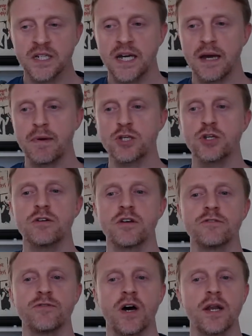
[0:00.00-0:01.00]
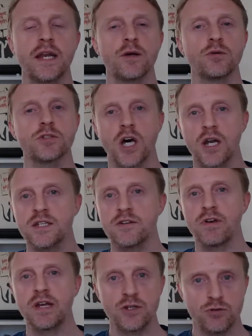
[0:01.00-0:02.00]
And make sure you can find any alternative
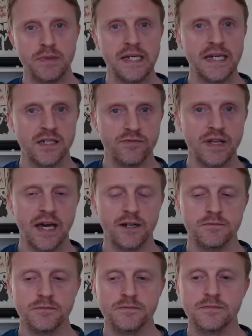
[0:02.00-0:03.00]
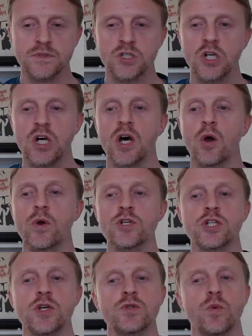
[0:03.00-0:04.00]
readings or meanings of that. Question
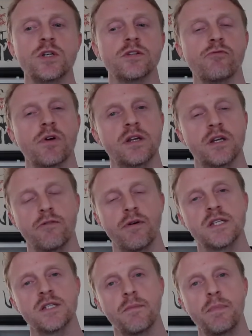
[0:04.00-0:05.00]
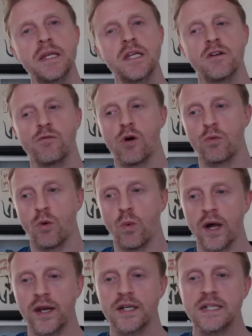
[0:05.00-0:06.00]
two is, what is the narrator's opinion of World War
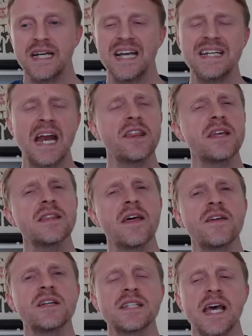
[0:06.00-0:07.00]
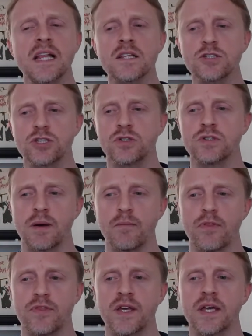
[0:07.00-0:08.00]
One? Is there anything in there that tells you
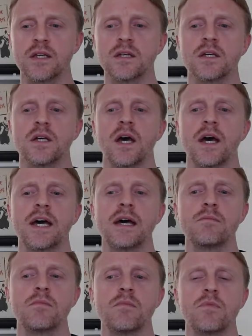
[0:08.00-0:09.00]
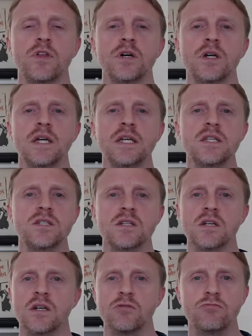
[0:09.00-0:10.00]
something that is
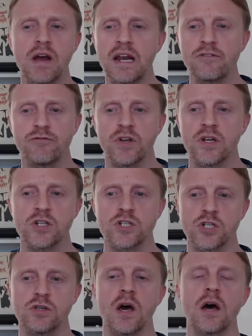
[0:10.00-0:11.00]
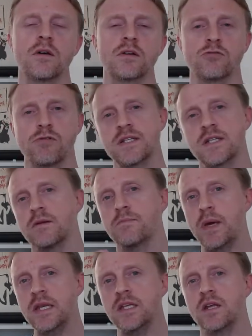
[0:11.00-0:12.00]
relevant to creating an
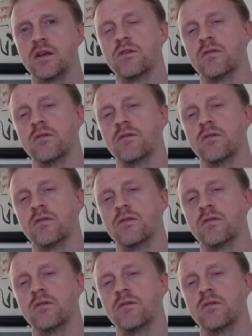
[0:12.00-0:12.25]
opinion?